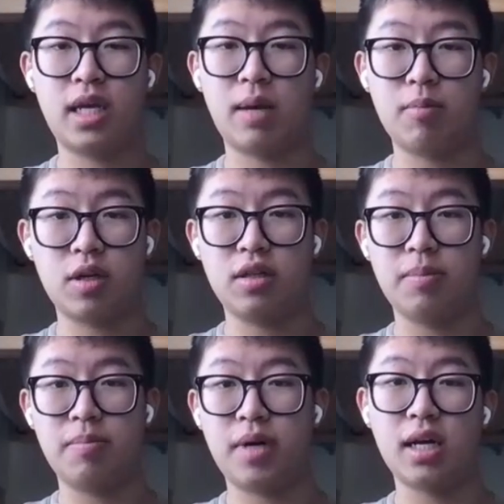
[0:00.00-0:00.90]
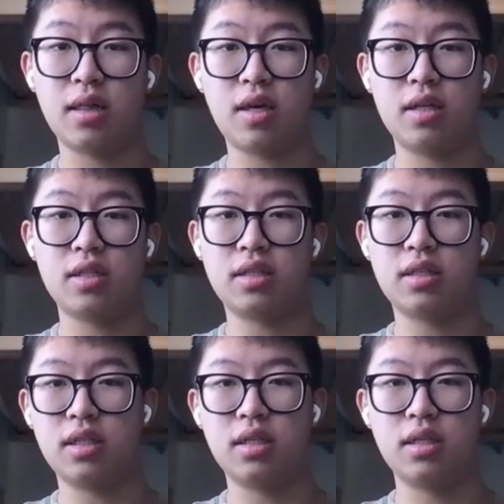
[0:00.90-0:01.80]
chemically,
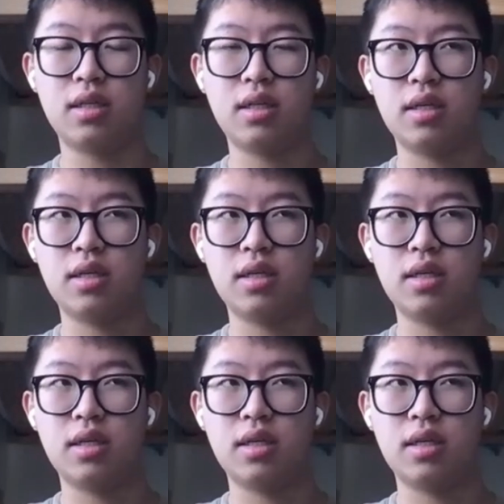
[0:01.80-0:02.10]
biologically